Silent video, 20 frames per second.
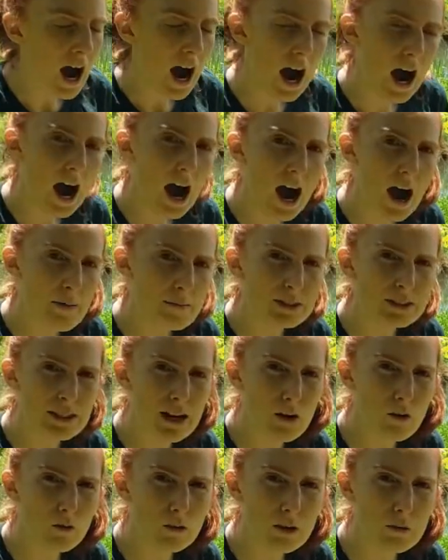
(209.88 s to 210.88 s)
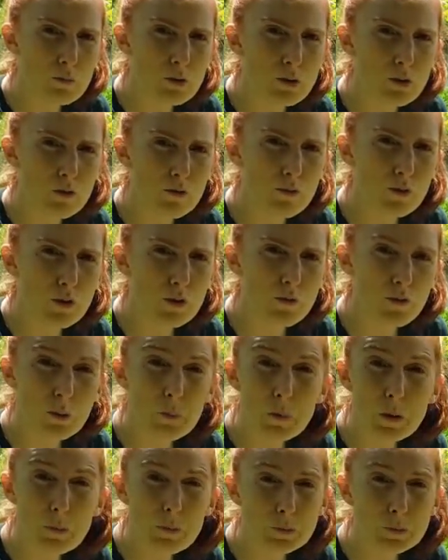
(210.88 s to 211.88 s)
Um, it's not only beautiful for
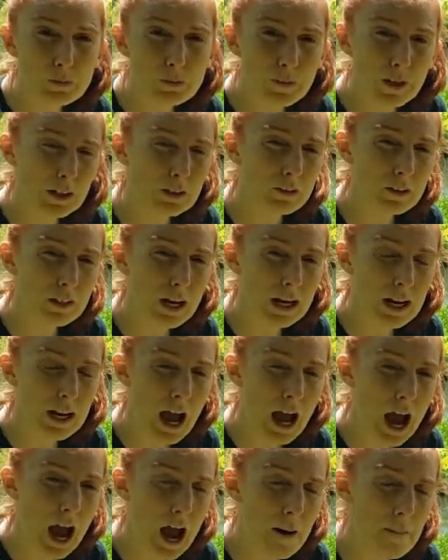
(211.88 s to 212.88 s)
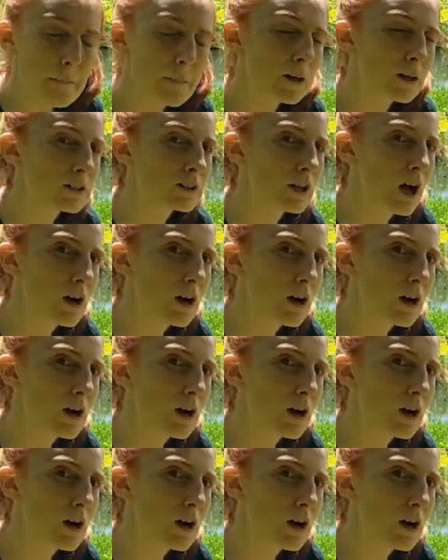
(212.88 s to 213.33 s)
people to recreate at, but it's